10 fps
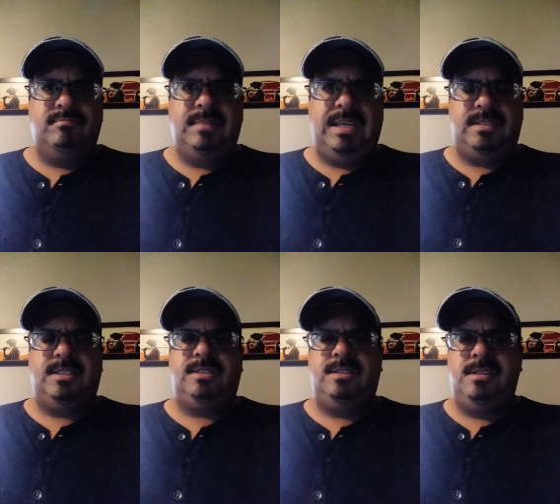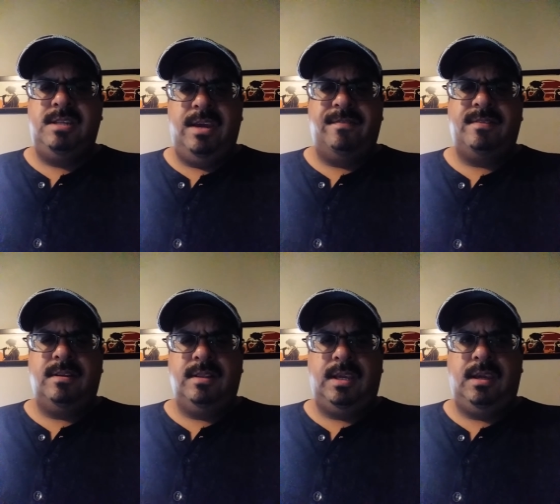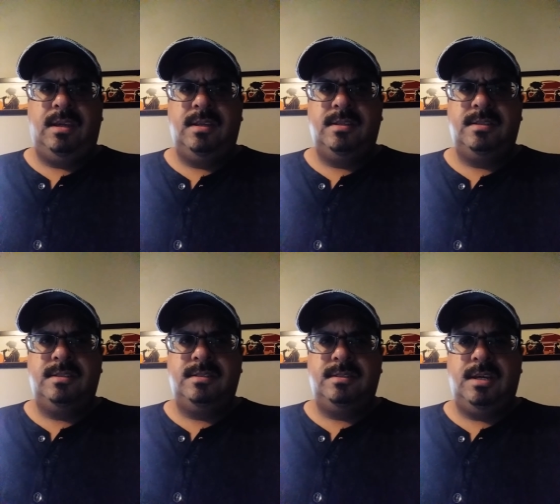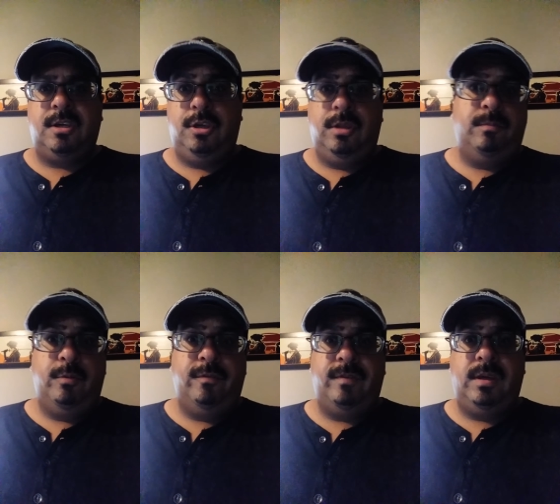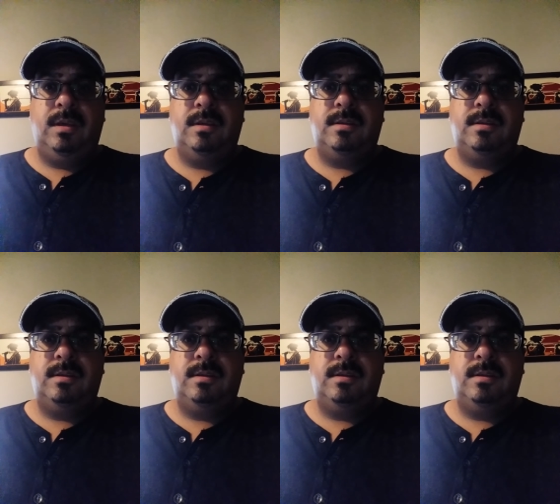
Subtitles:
it's definitely a good movie.